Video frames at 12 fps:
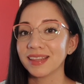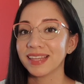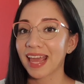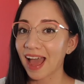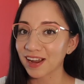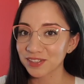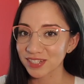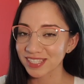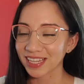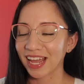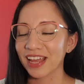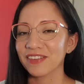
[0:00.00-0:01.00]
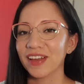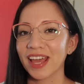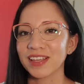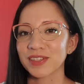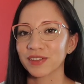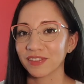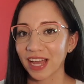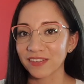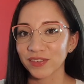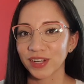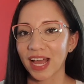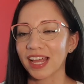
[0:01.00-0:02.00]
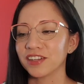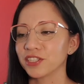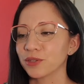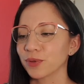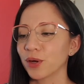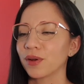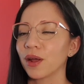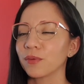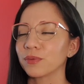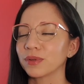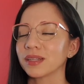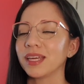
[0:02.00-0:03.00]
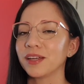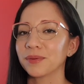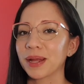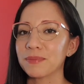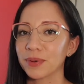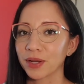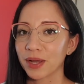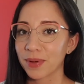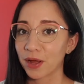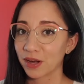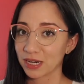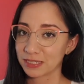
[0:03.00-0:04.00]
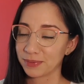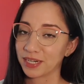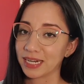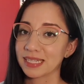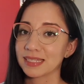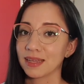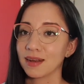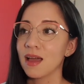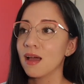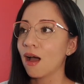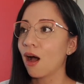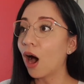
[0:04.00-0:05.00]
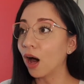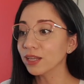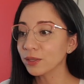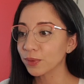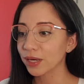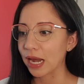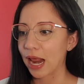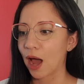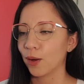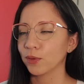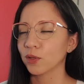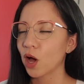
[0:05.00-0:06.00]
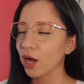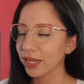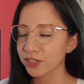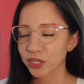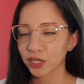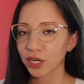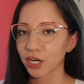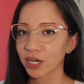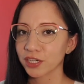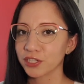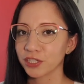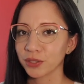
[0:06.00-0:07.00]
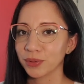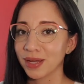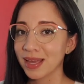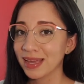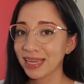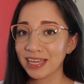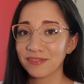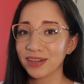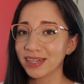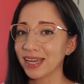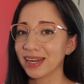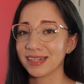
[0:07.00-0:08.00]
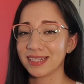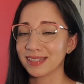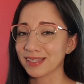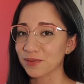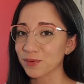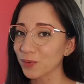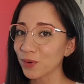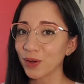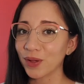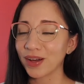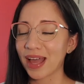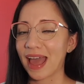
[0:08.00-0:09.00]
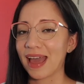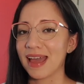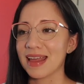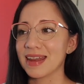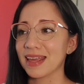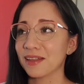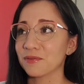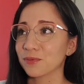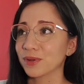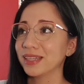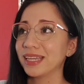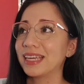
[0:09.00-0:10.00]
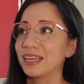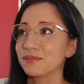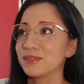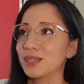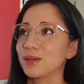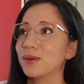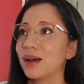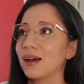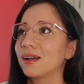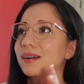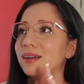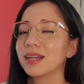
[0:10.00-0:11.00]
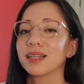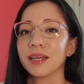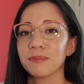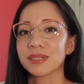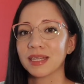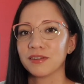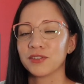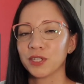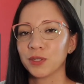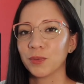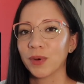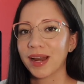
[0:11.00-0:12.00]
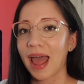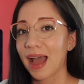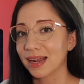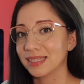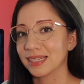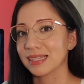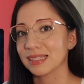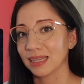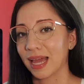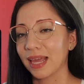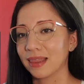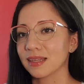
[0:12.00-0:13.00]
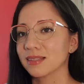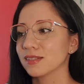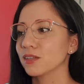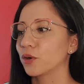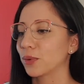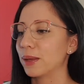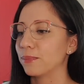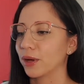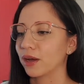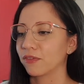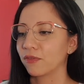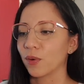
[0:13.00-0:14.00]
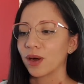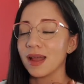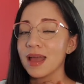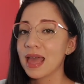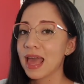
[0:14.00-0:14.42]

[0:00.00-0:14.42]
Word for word: The Actor's Life, a survival guide. She wrote a really great book about her experience in Hollywood and how long it took her to even get a decent role, and it really gives you a good glimpse into what acting is like. This is a great book for